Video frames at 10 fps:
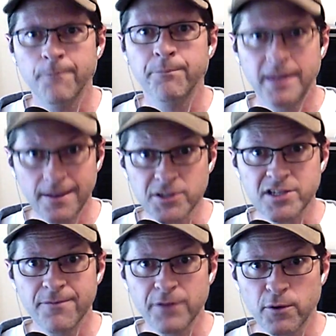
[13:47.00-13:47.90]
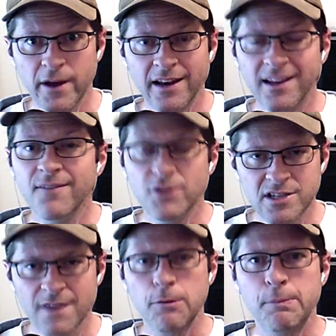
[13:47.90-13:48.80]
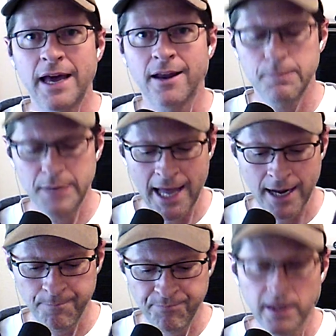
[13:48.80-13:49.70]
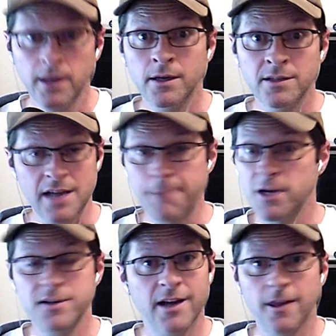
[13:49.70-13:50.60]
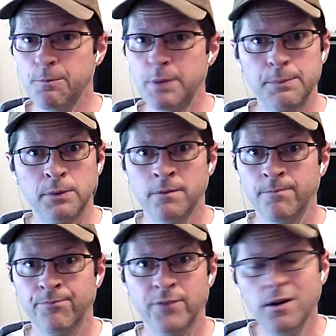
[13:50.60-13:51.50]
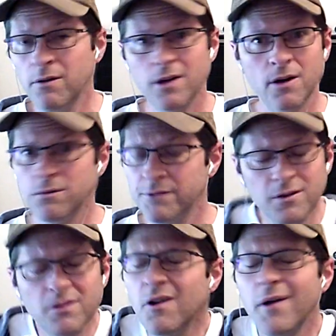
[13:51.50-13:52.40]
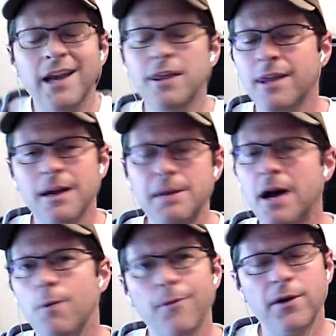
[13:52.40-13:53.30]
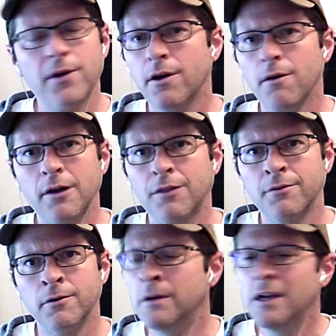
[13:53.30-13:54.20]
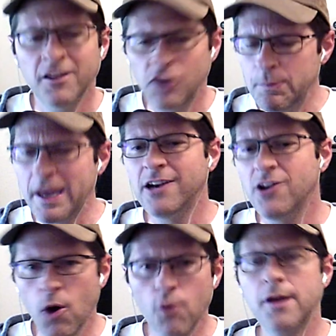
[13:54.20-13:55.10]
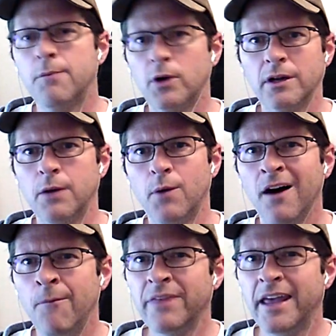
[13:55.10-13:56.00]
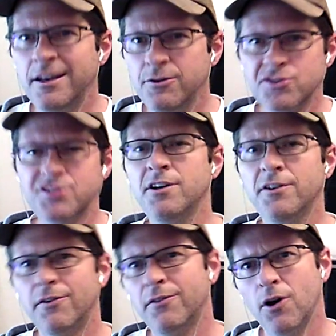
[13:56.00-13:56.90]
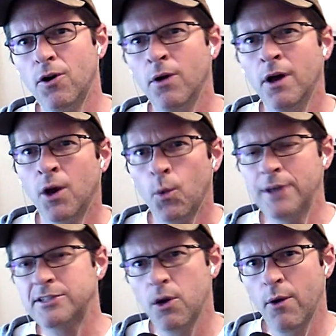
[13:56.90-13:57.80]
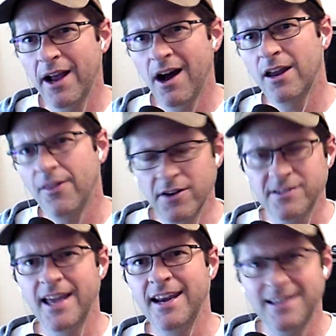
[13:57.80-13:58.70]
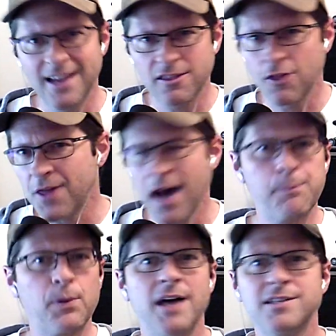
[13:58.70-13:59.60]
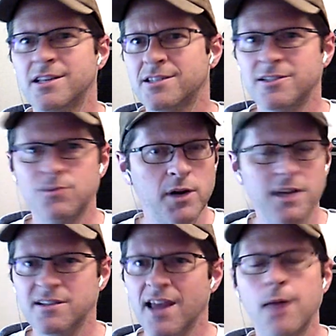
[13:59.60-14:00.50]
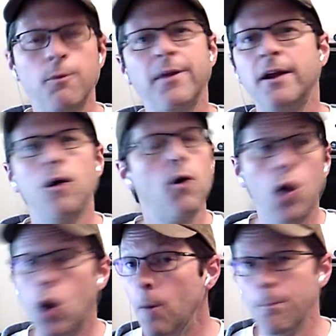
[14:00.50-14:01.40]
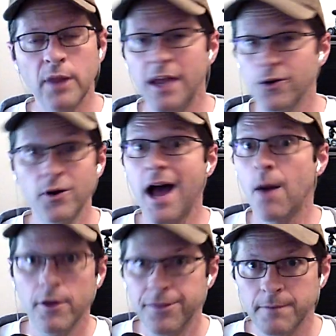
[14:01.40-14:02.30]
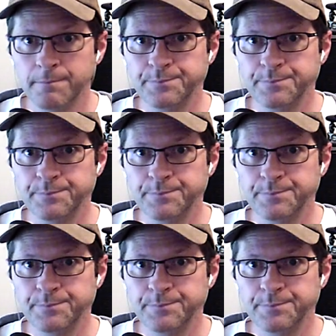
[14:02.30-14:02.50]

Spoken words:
Give yourself the credit. Give yourself the pat on the back. Stop judging other people. You don't know. You don't know anything about what they're going through. You may know them really well, and you still don't know what's going on in their day-to-day, the thought processes, what it's like when they go home and you're not with them,